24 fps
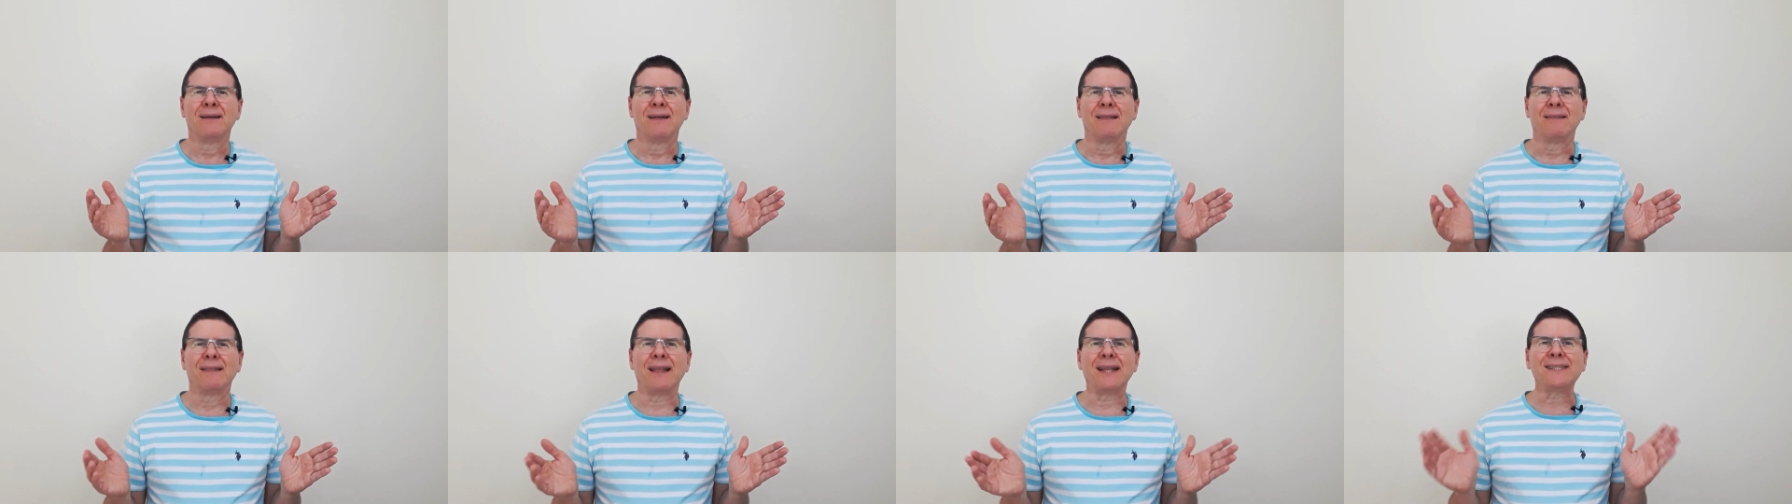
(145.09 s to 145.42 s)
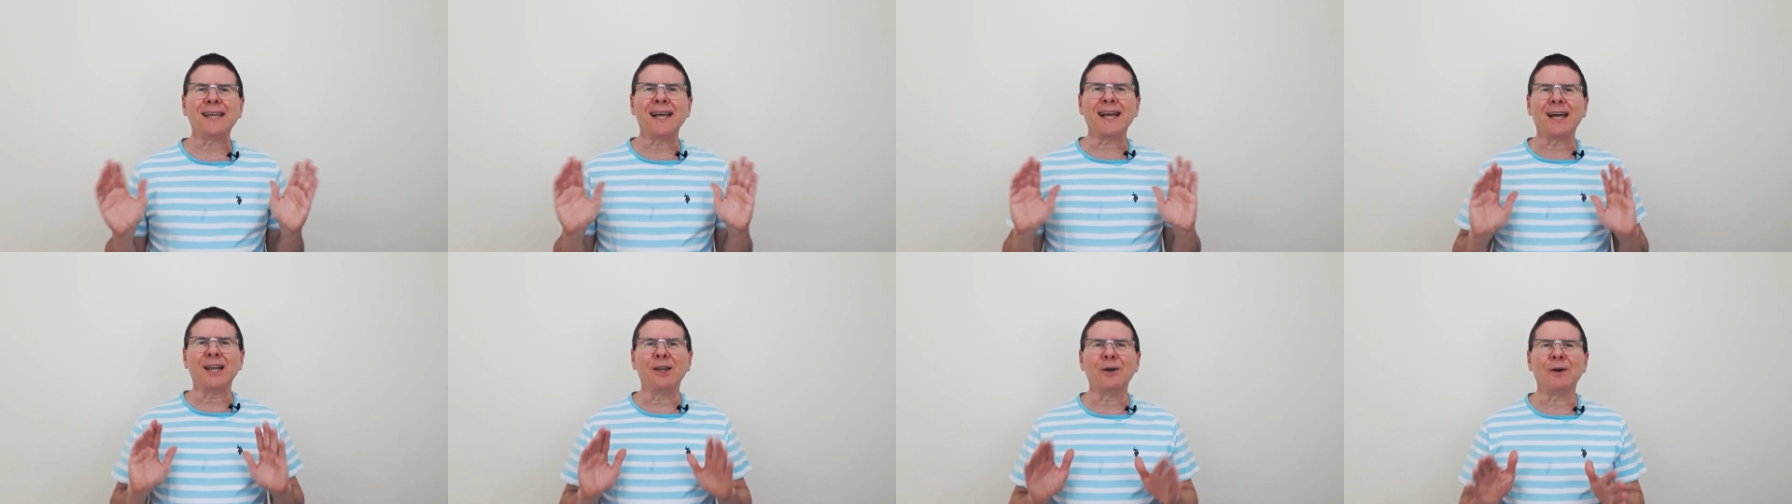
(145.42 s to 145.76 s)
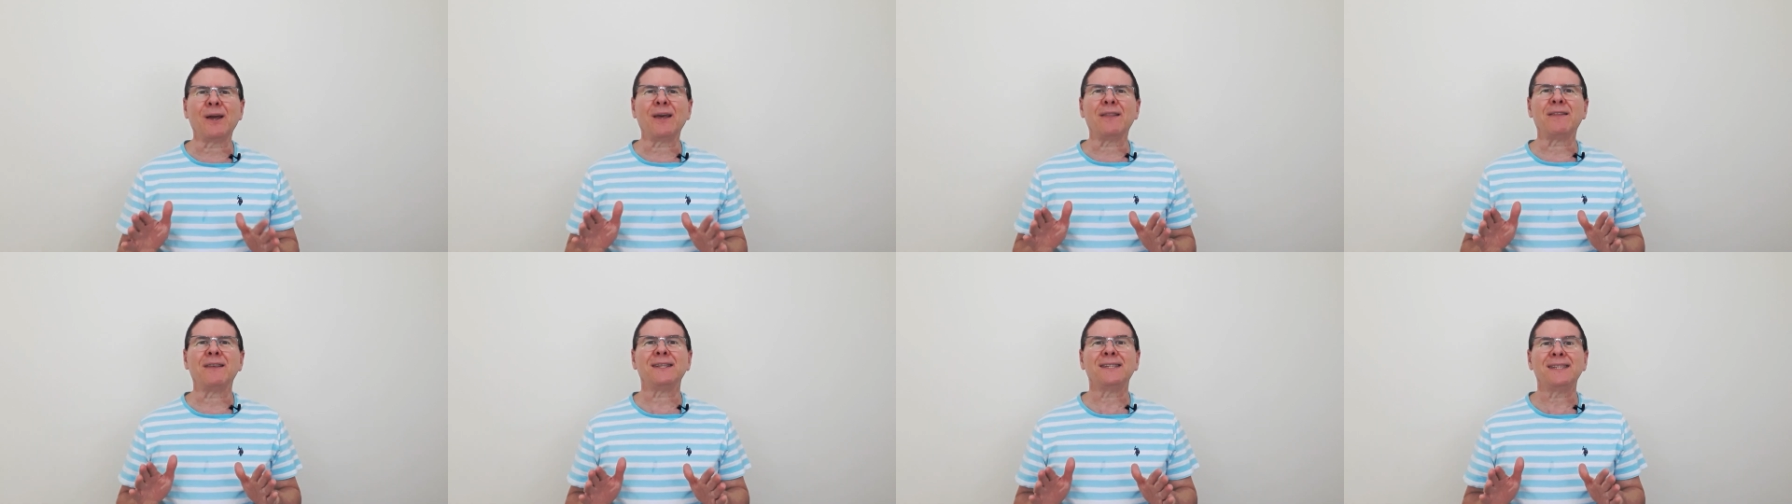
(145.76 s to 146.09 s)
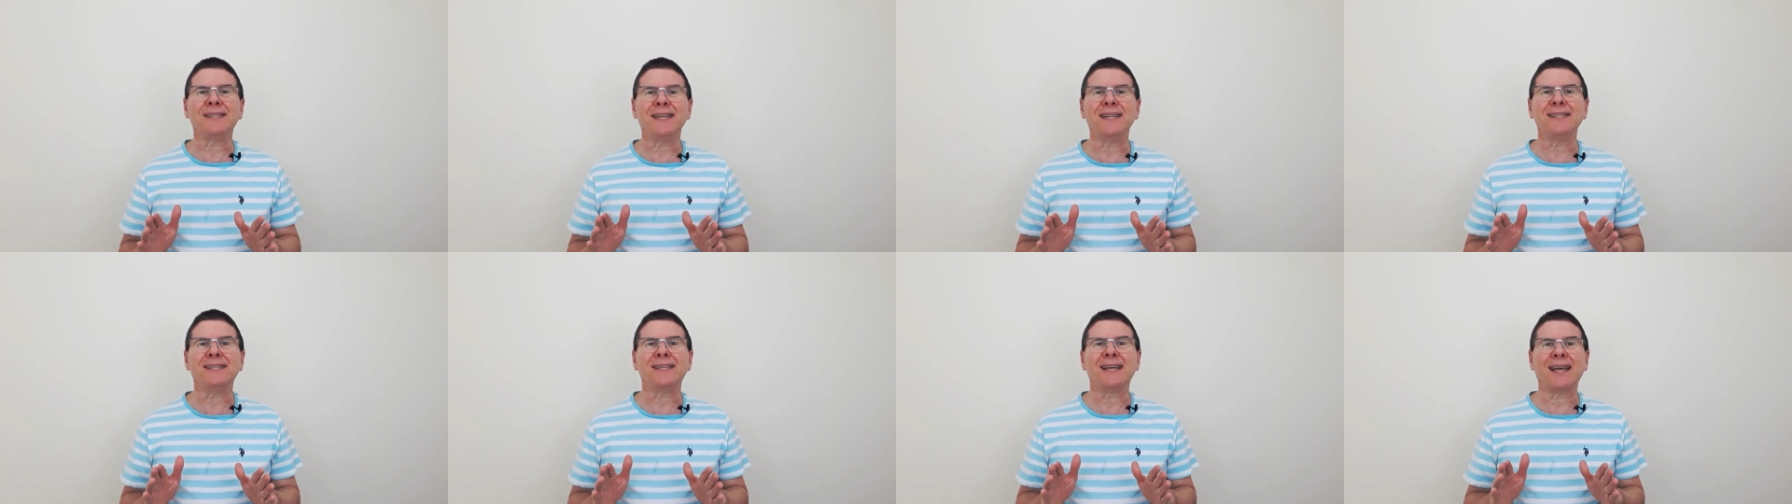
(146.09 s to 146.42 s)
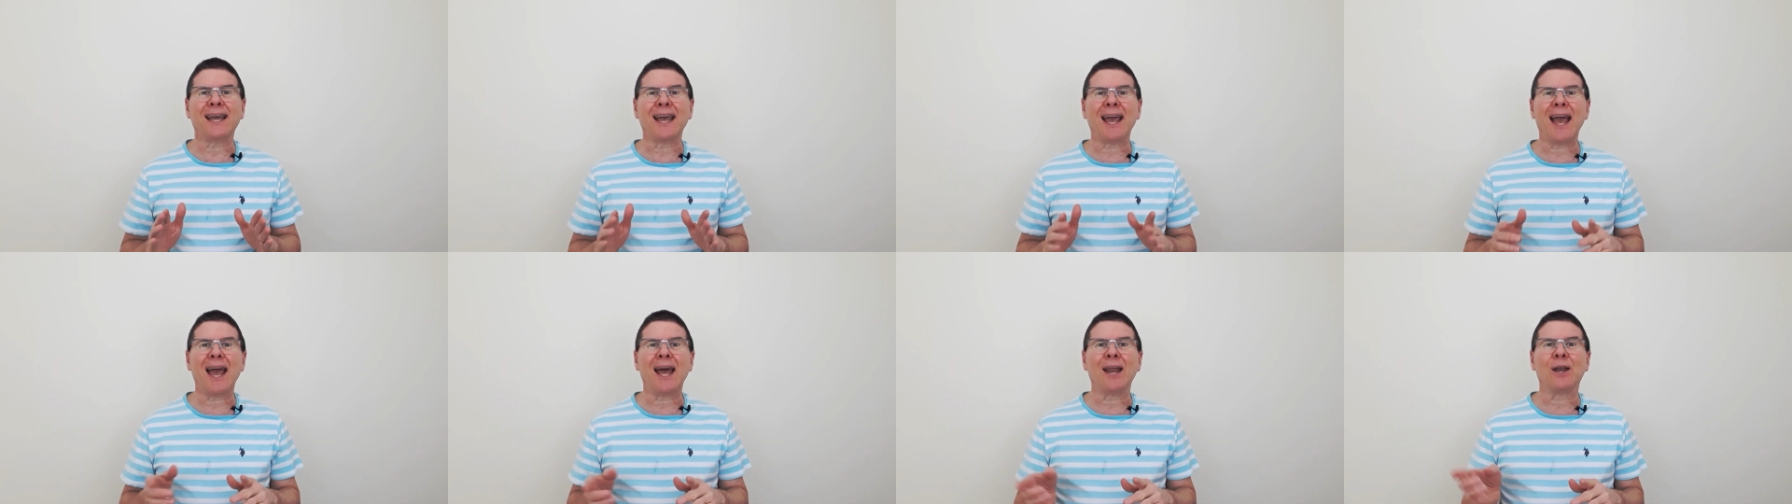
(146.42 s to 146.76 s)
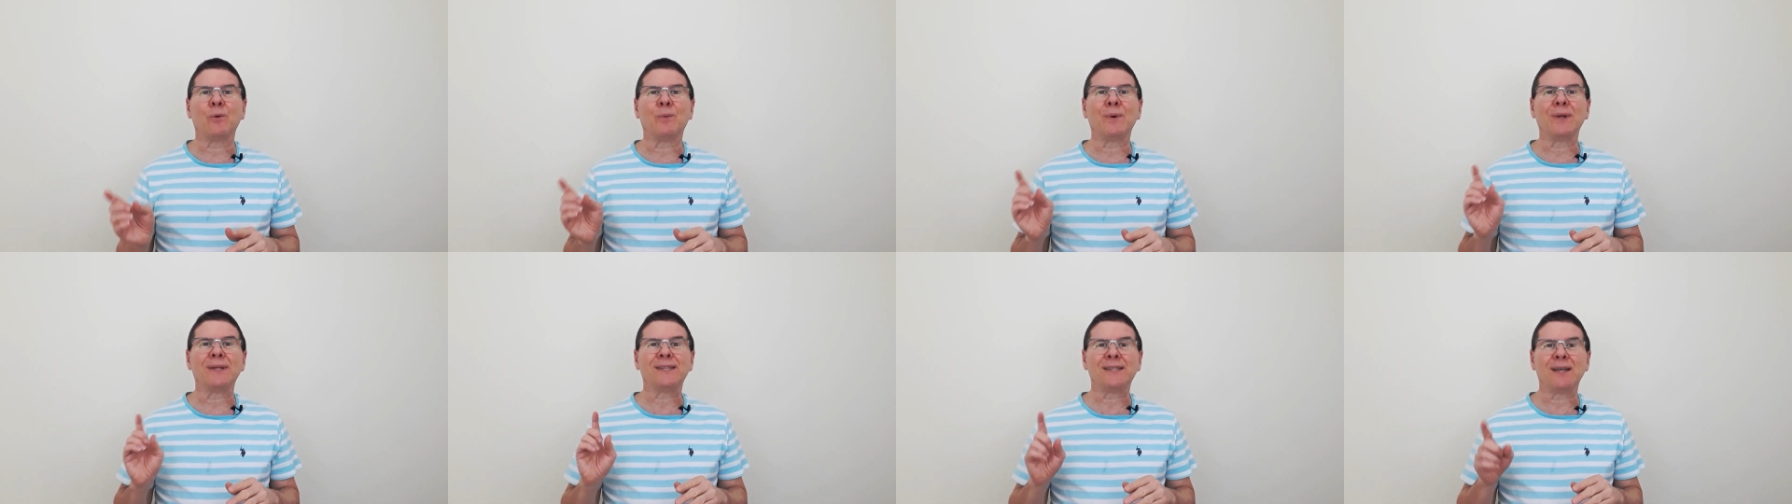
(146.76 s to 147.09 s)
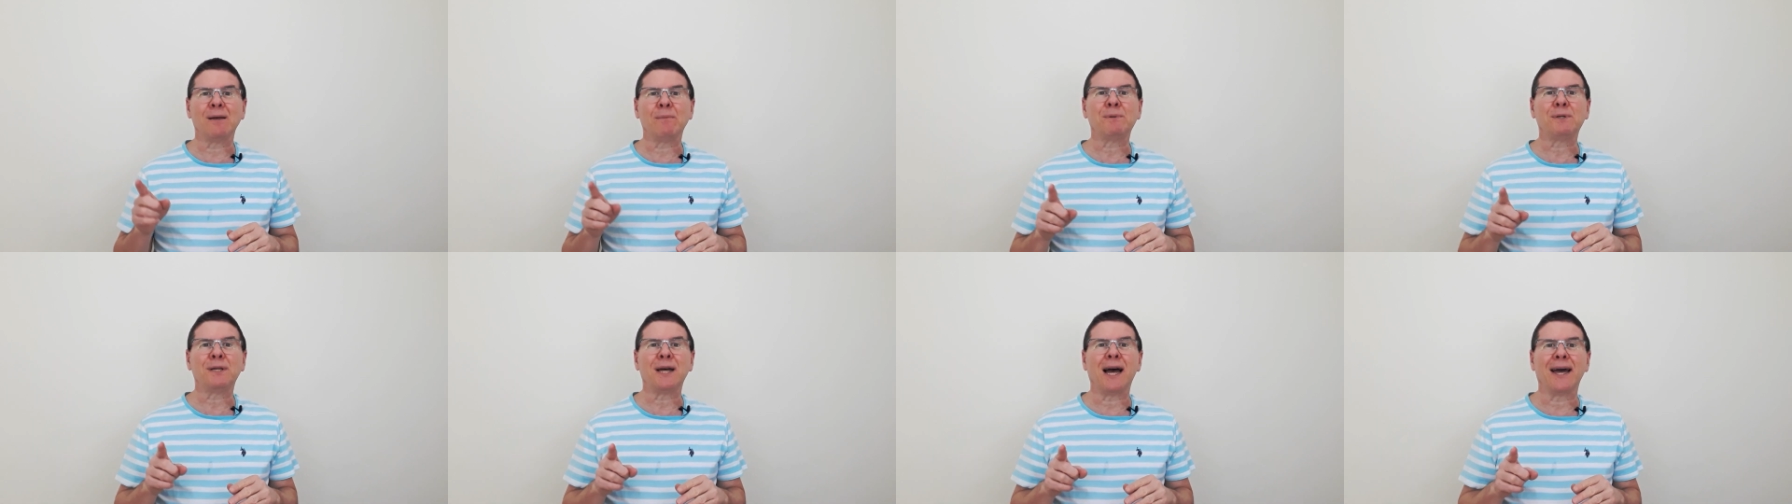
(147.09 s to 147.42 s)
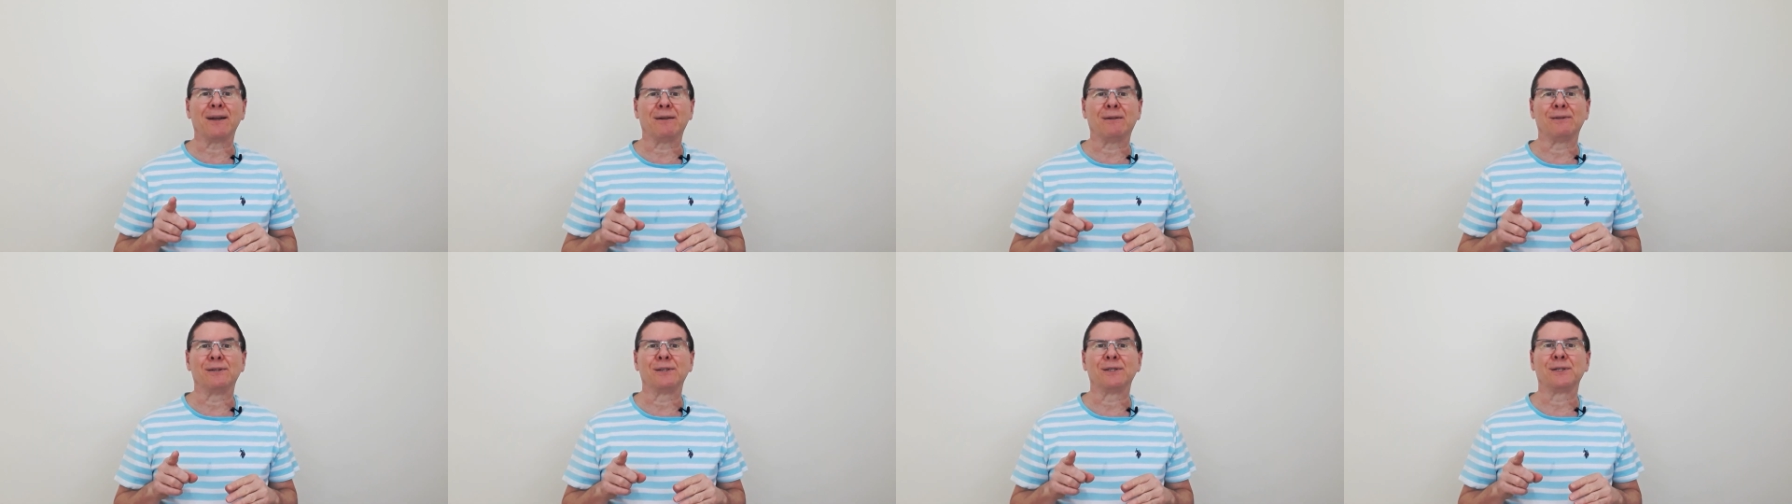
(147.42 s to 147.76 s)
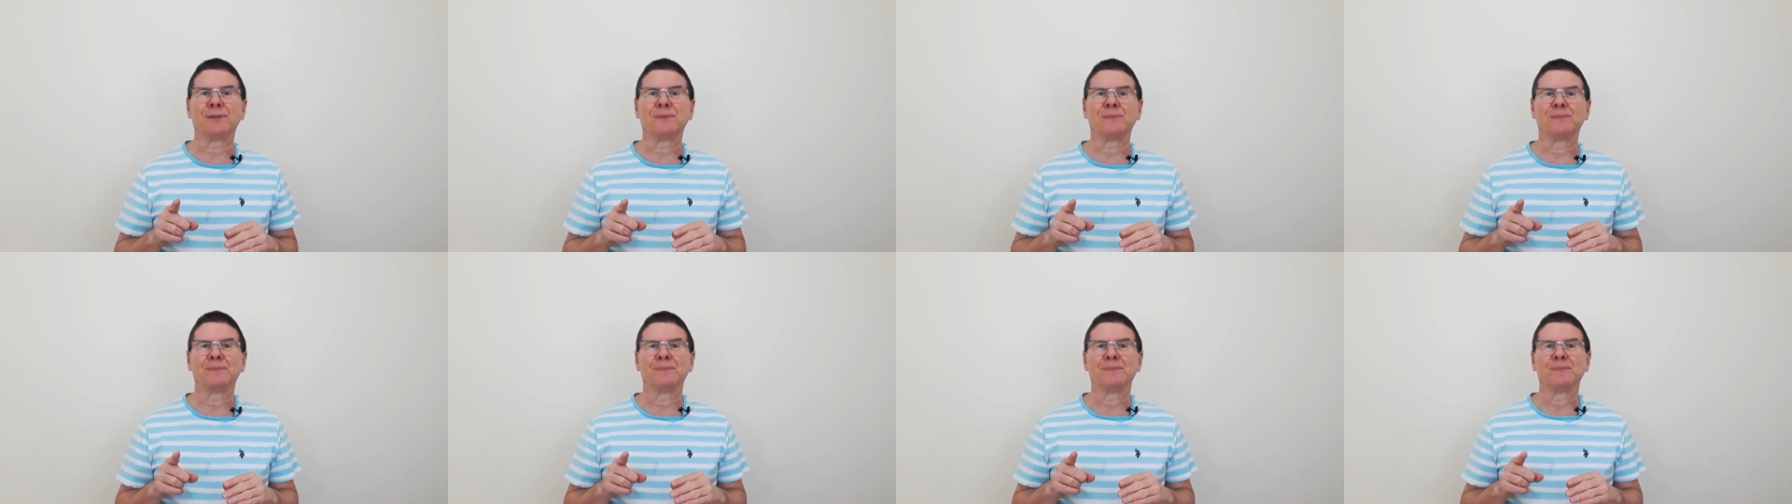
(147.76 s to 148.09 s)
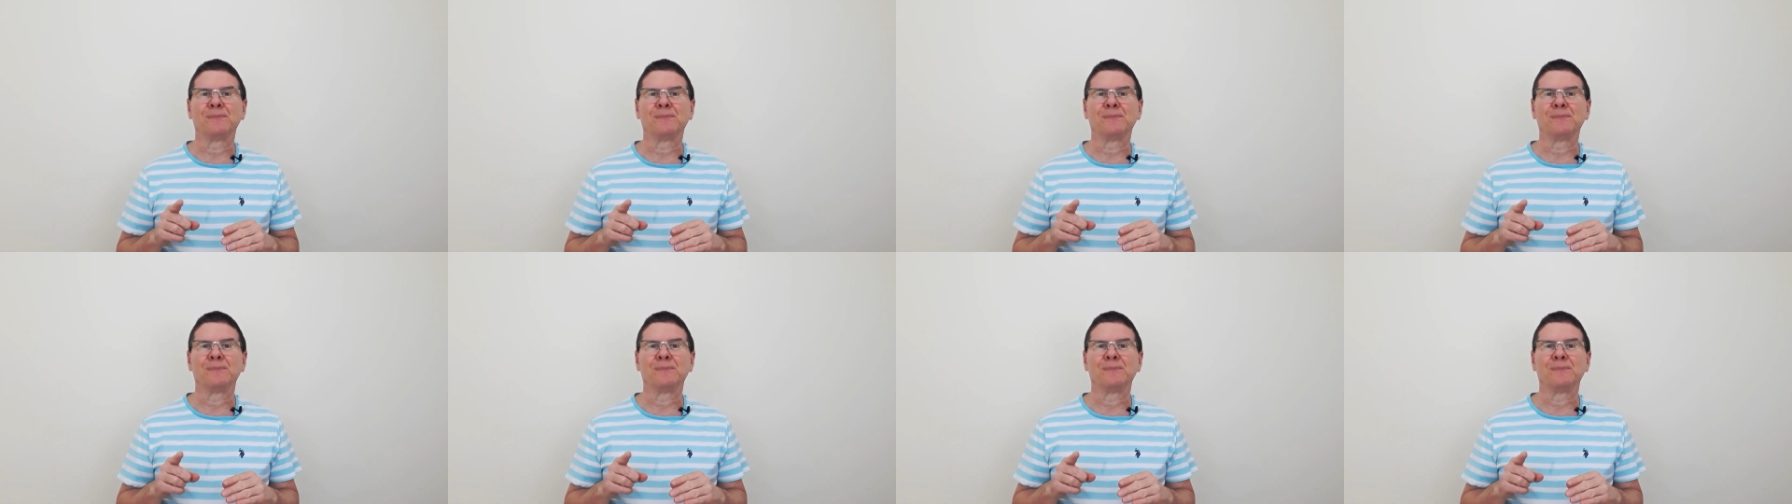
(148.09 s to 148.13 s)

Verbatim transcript: Let's take a look at the scenes again with subtitles.